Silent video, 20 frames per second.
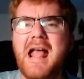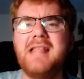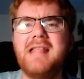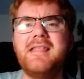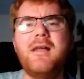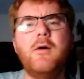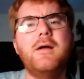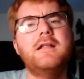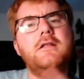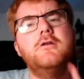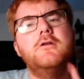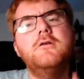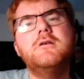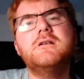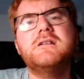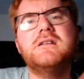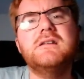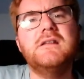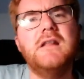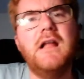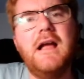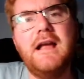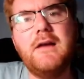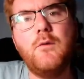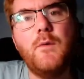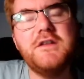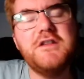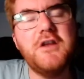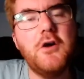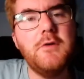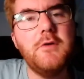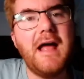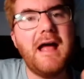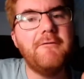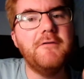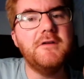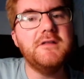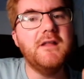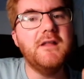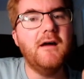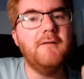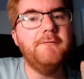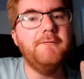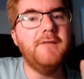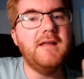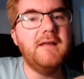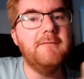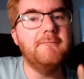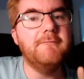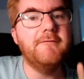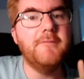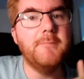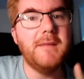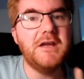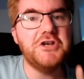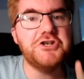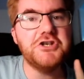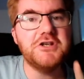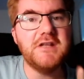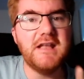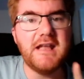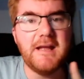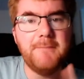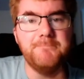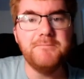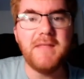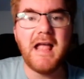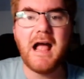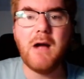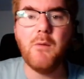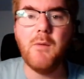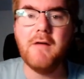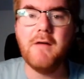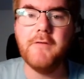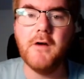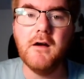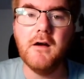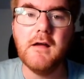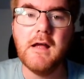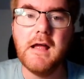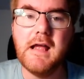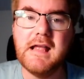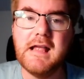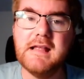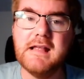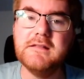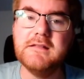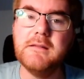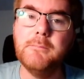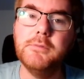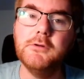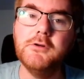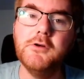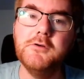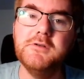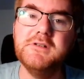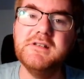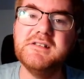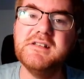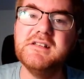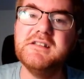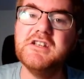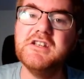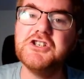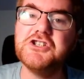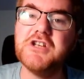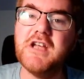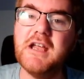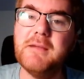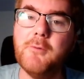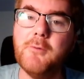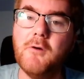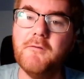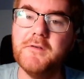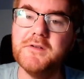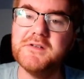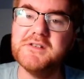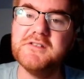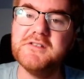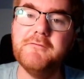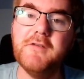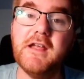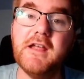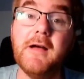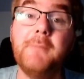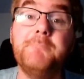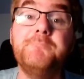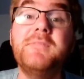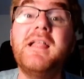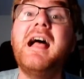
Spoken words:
Now it looks like we don't have enough information here. However, the balloon is in the shape of a sphere.